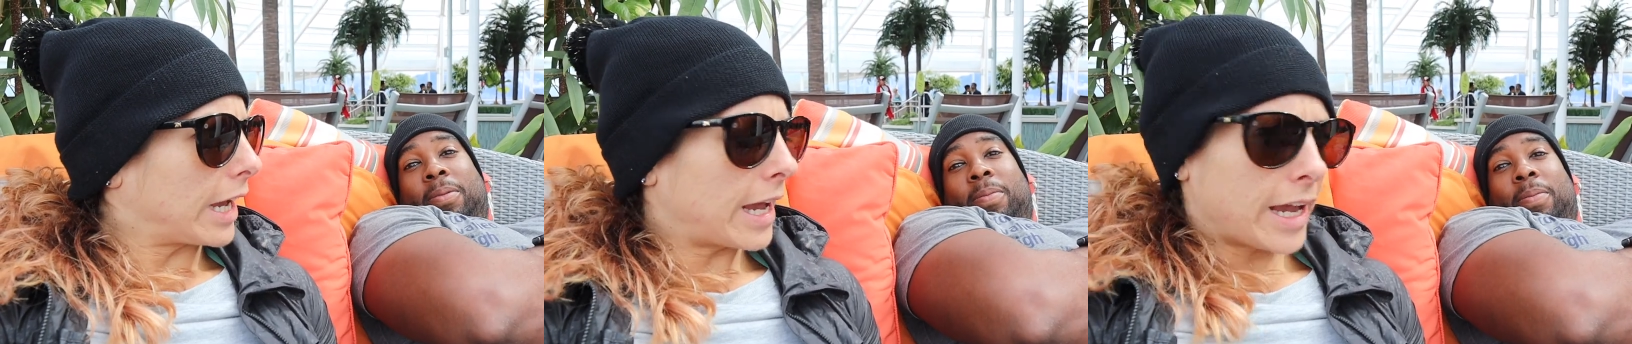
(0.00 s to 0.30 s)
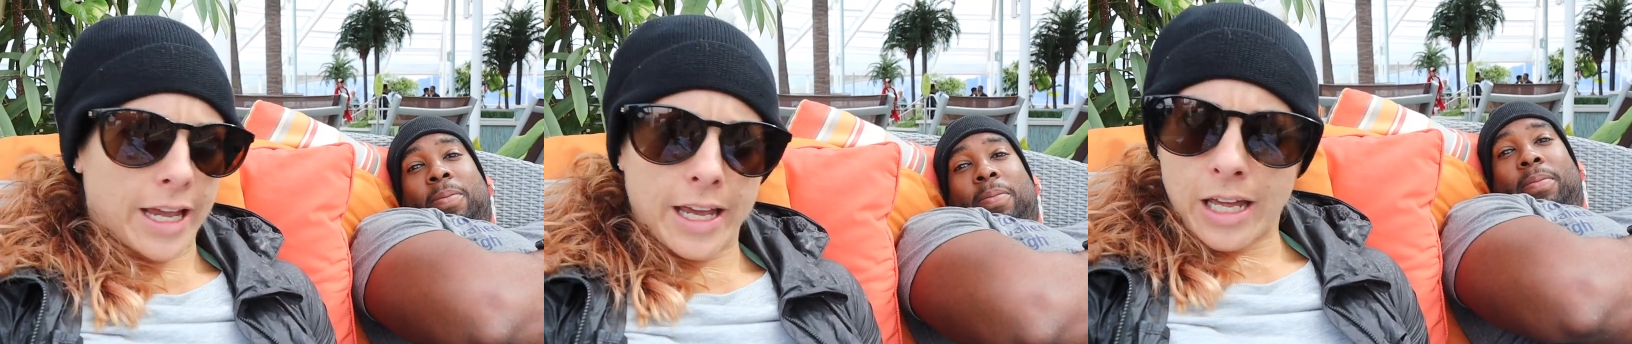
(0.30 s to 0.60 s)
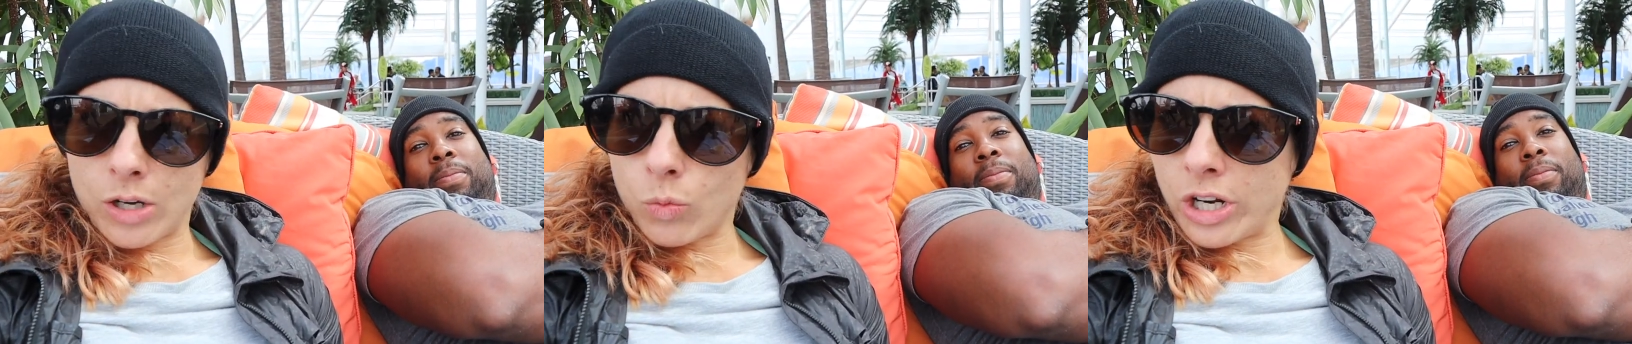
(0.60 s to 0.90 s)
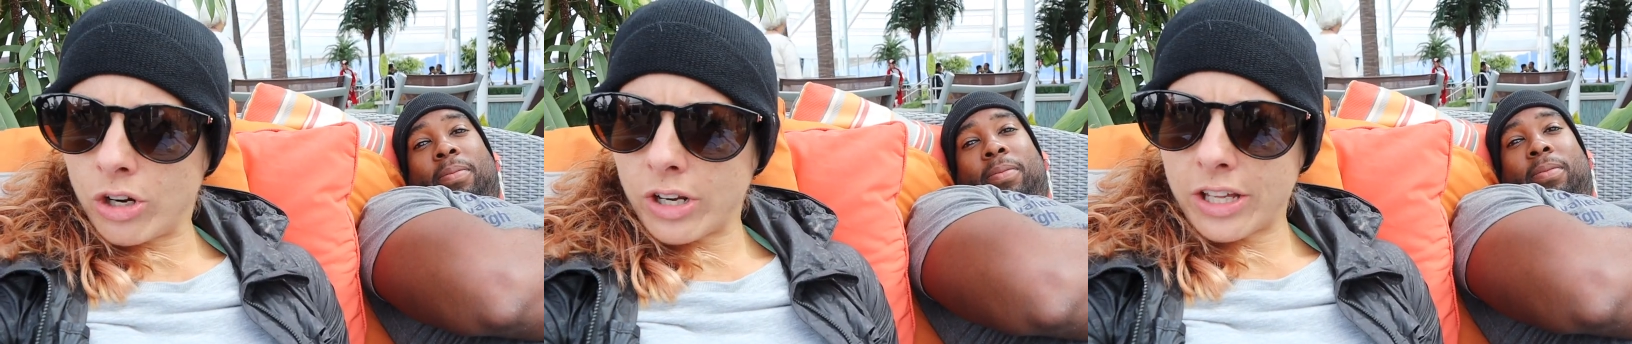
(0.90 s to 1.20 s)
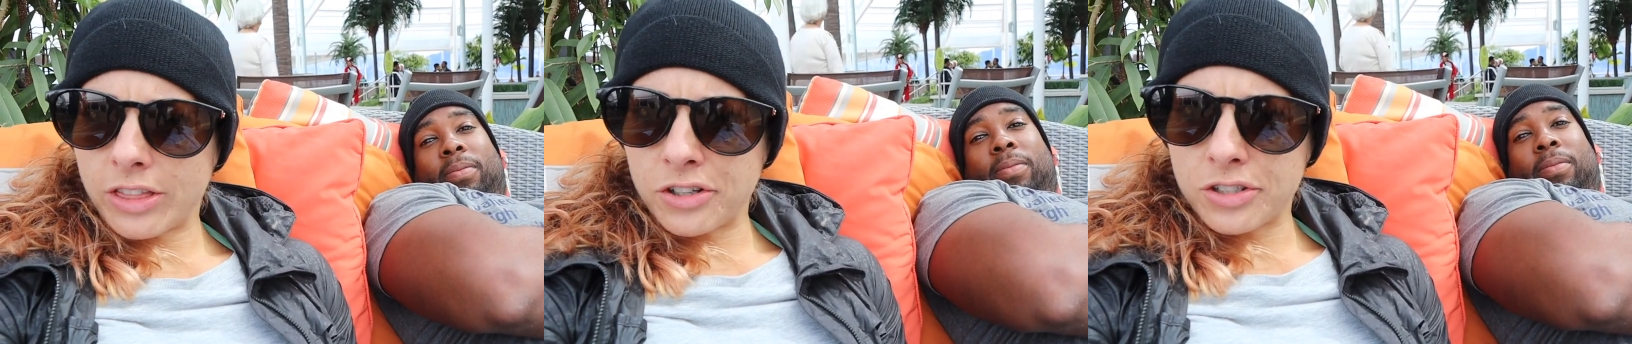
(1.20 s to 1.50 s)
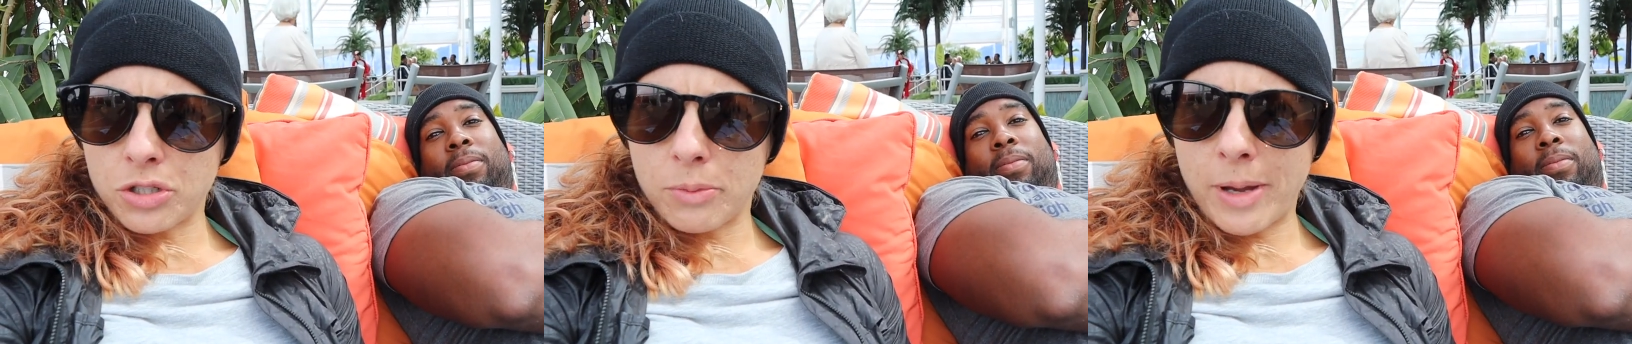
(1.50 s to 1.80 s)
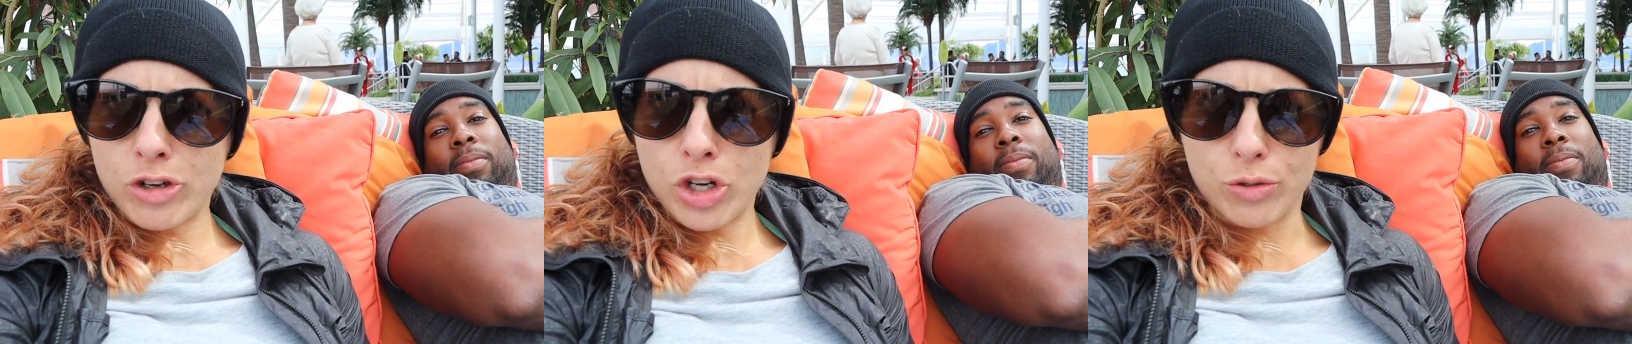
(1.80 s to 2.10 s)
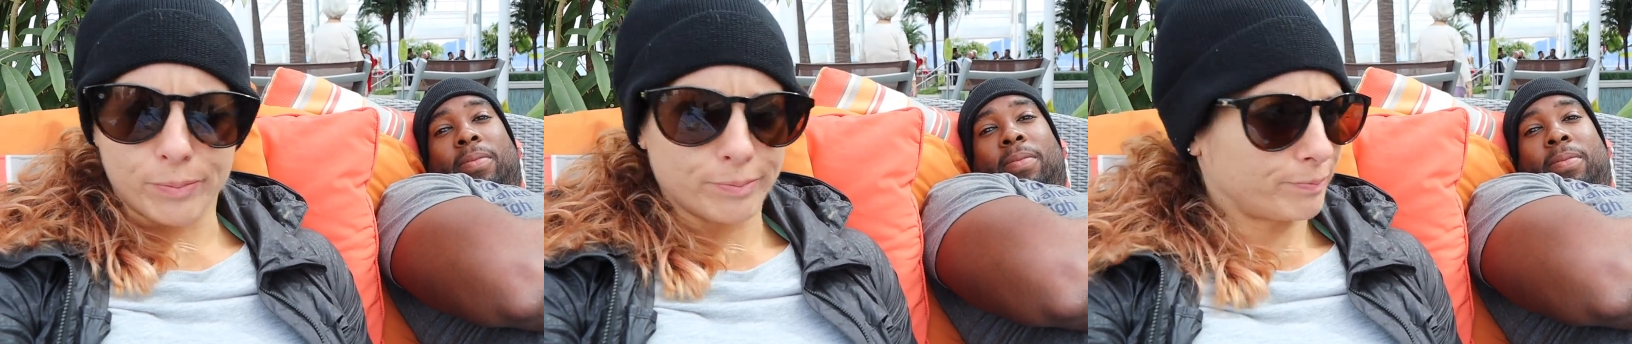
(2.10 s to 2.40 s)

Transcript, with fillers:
Speaker 1: and we don't get there until about noon.